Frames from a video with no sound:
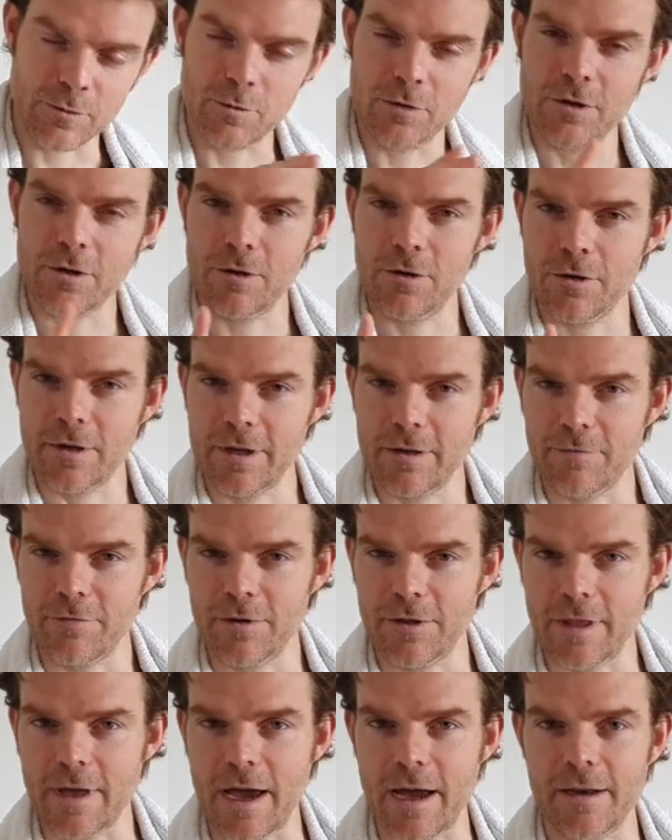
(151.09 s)
We're not looking for
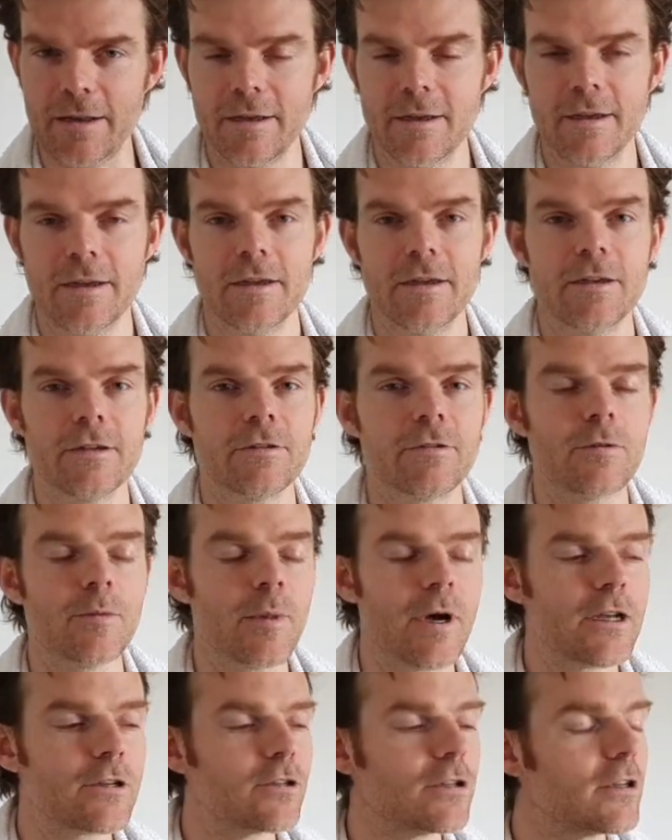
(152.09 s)
that. So
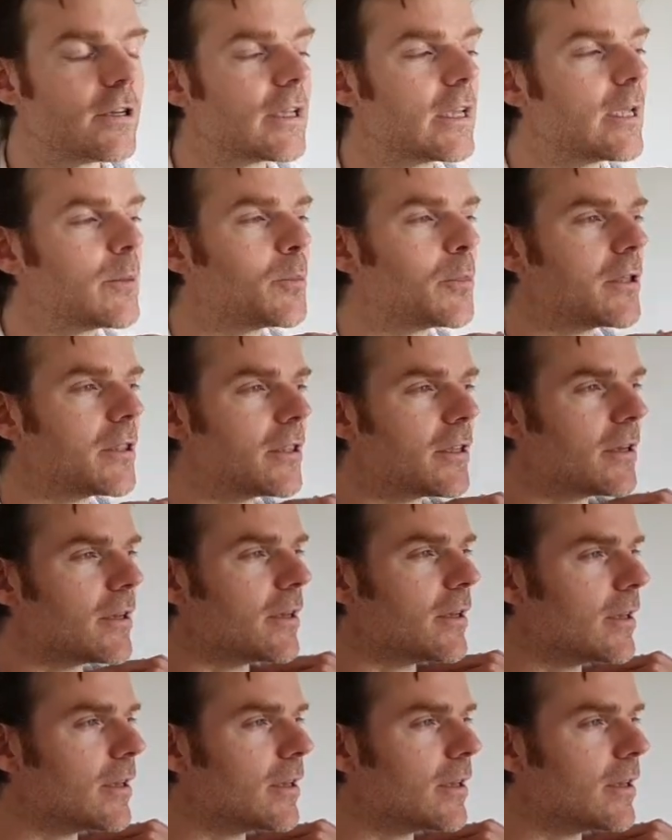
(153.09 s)
imagine you're keeping the